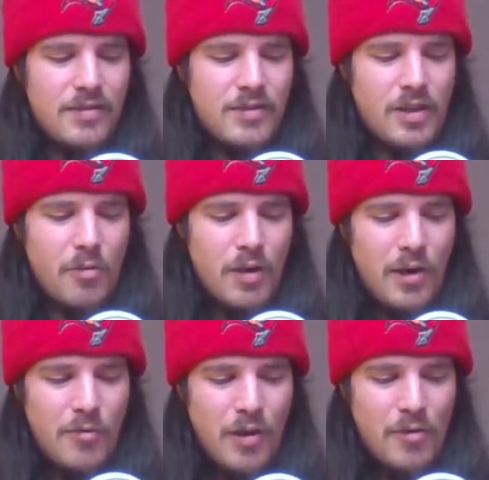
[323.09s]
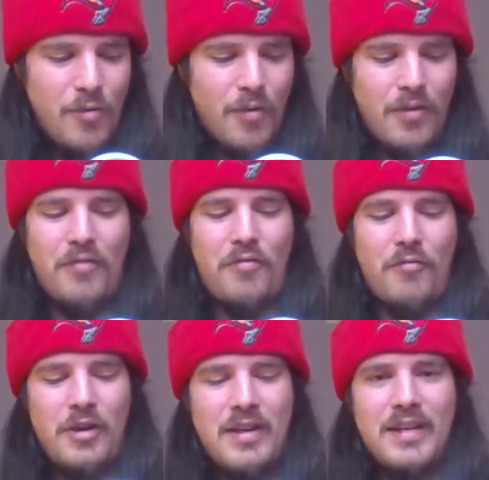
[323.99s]
Toalolo on a
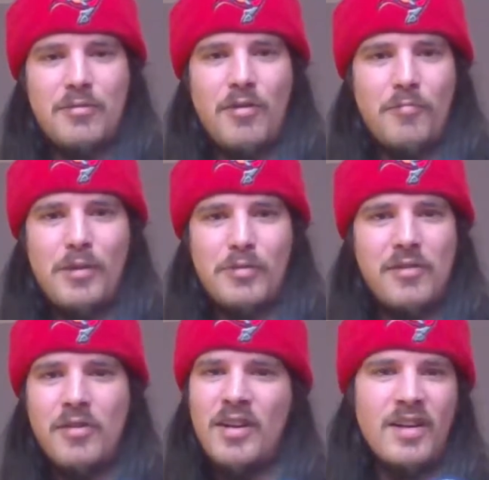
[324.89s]
3-year, $12 million deal.